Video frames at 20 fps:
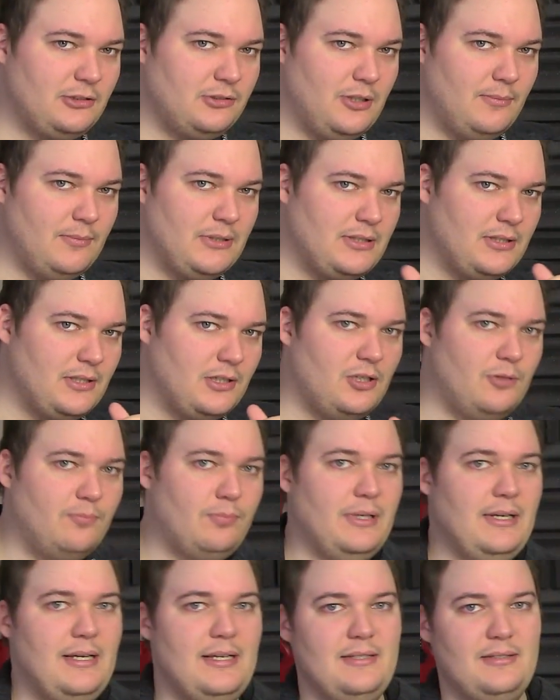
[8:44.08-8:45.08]
drum is in a good
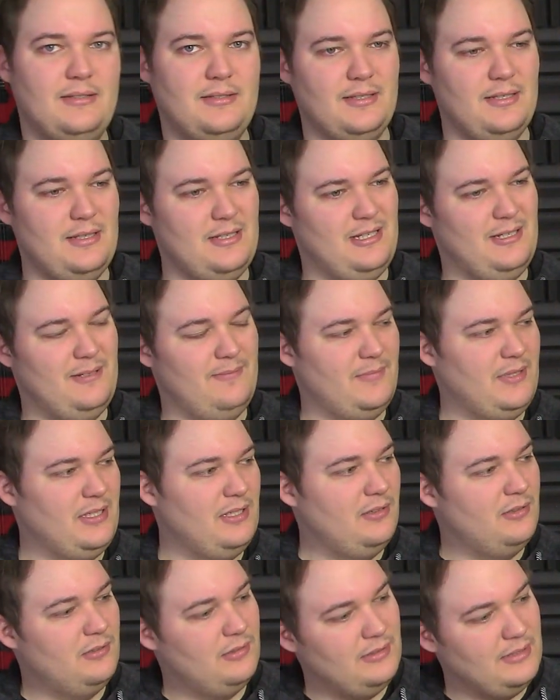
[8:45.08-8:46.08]
place,
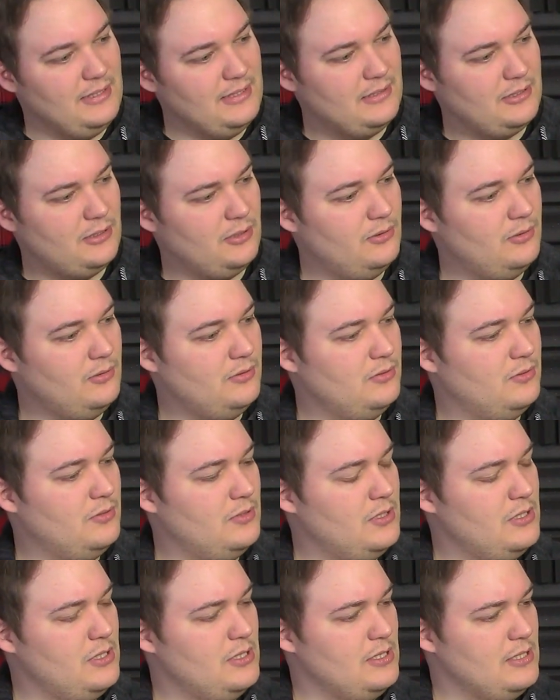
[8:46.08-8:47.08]
you need to
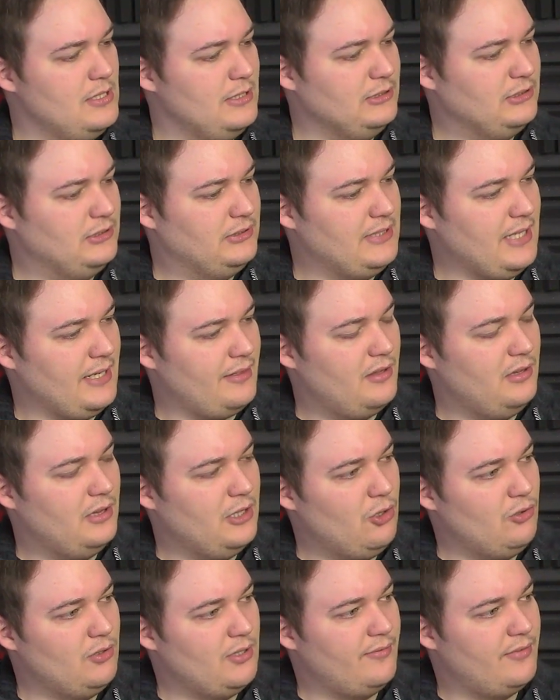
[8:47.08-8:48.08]
check the
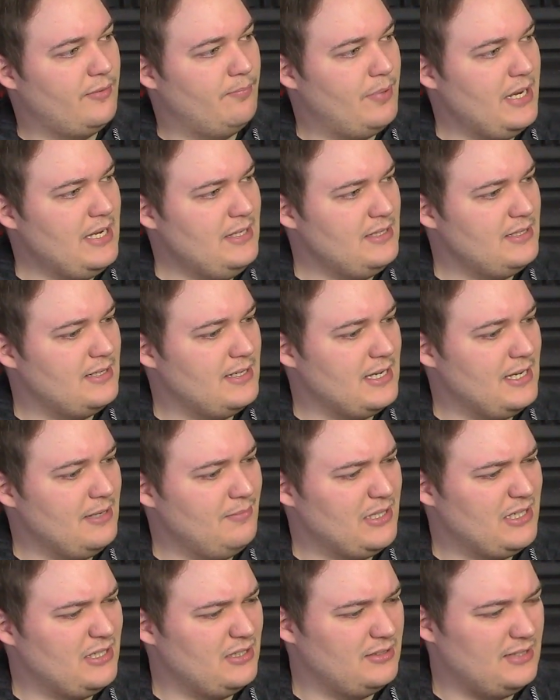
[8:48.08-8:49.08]
low end of the bass again,
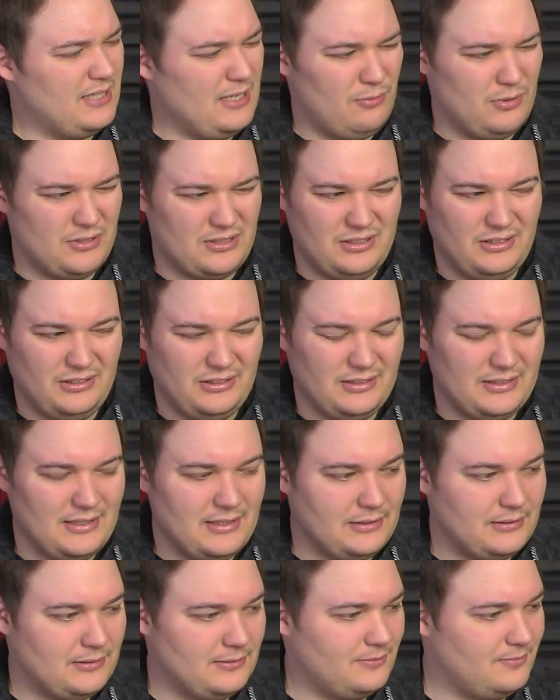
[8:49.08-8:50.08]
because there was
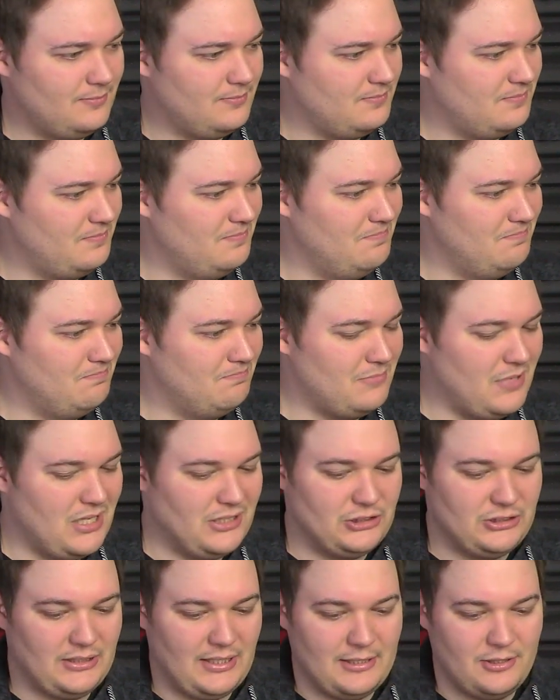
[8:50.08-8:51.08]
not
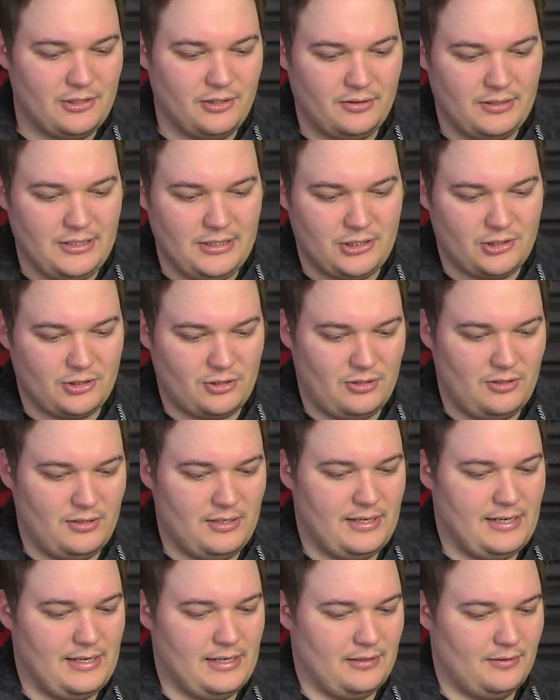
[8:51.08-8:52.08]
much I could discern
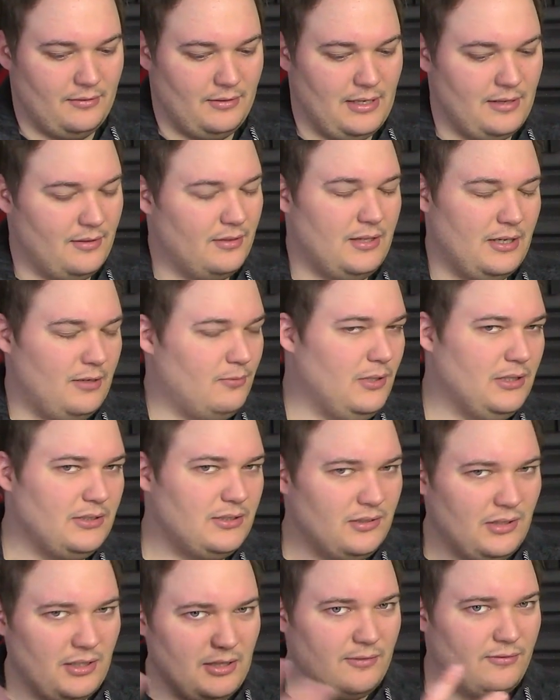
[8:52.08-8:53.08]
here. There was
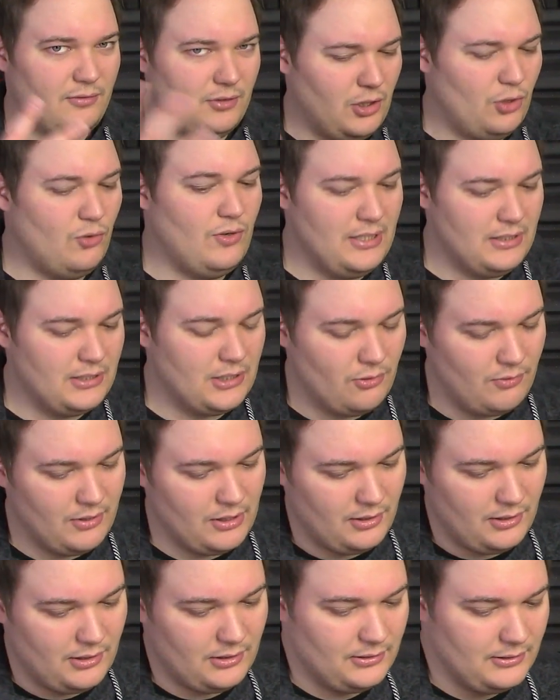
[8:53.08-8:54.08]
a lot of low end going
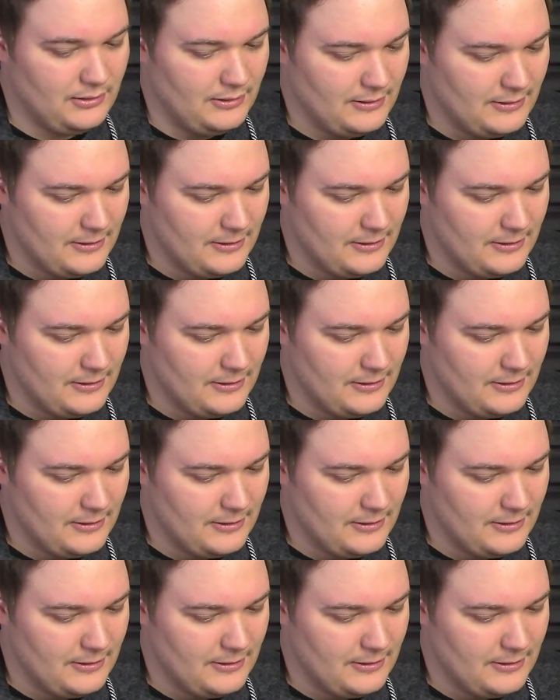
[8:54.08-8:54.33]
on,